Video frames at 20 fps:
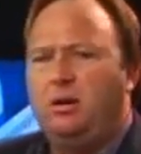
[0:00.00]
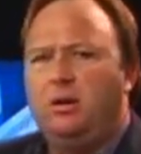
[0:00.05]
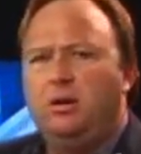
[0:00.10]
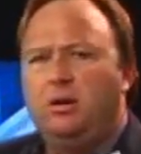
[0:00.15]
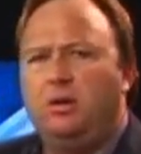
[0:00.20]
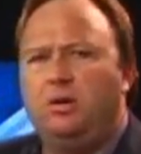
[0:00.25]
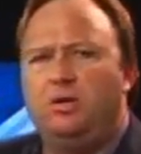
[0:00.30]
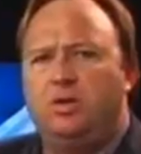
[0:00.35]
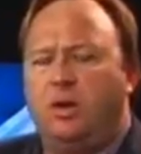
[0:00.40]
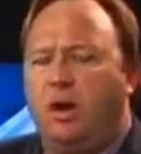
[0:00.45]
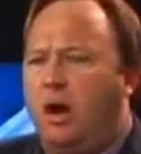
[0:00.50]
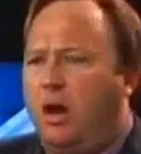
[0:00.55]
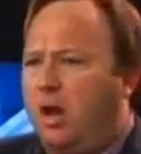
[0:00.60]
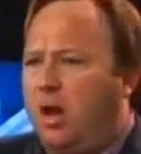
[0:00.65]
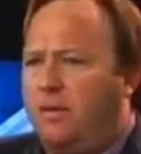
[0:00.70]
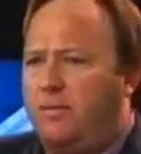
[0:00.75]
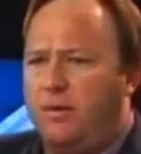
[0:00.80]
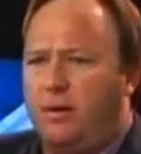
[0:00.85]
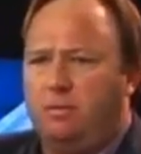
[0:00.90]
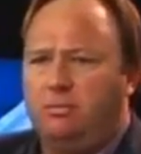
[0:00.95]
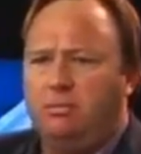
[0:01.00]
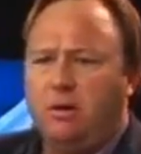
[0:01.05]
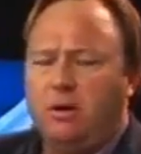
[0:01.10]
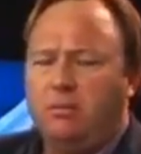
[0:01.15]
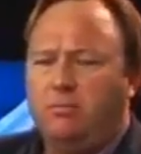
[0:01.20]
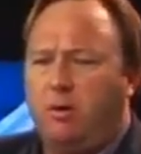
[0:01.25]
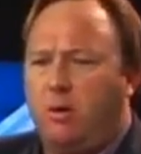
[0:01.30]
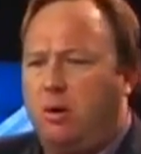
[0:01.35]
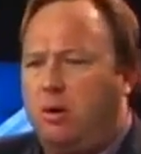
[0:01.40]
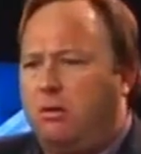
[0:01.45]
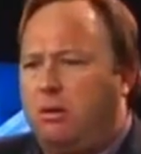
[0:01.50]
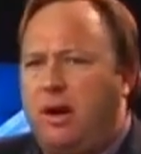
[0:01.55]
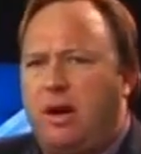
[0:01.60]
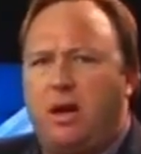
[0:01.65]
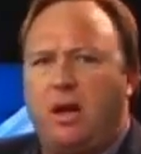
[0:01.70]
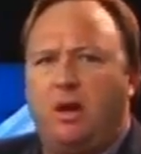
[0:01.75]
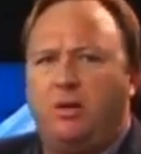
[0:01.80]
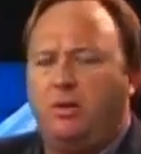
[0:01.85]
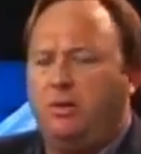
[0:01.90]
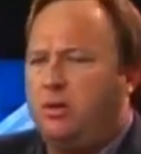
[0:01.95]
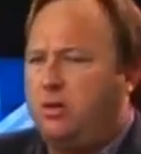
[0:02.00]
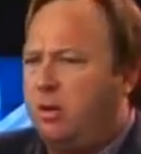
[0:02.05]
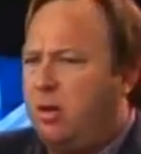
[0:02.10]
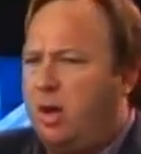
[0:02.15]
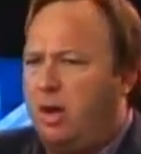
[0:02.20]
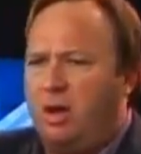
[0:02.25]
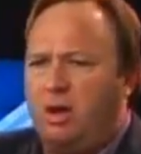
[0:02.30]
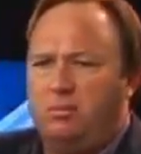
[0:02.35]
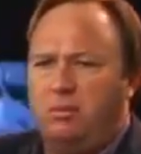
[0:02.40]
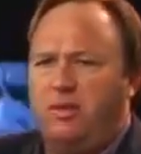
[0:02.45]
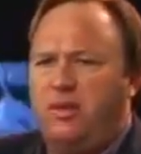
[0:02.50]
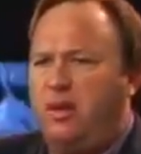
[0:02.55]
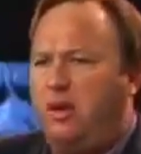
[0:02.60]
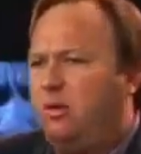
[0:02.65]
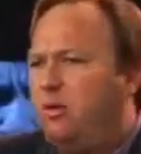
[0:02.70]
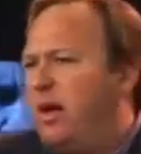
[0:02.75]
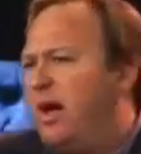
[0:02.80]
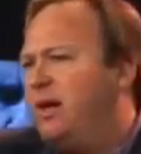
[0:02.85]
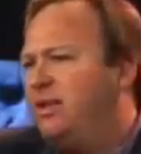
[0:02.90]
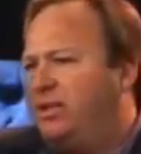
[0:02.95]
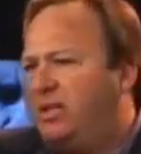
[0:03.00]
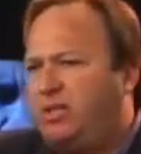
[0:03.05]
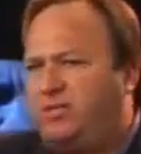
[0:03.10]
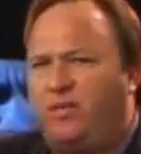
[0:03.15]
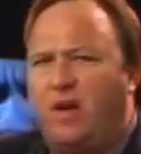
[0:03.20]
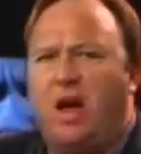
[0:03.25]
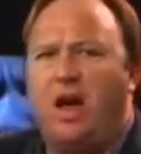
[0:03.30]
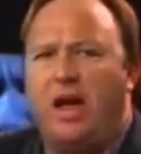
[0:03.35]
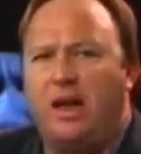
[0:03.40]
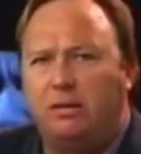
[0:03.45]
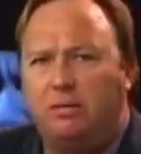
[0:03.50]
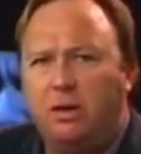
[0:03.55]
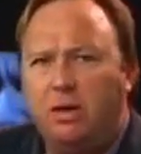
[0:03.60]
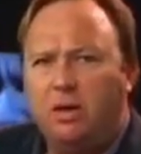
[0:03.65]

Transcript: Use it all over Puerto Rico. Use it all over the U.S. It's fine.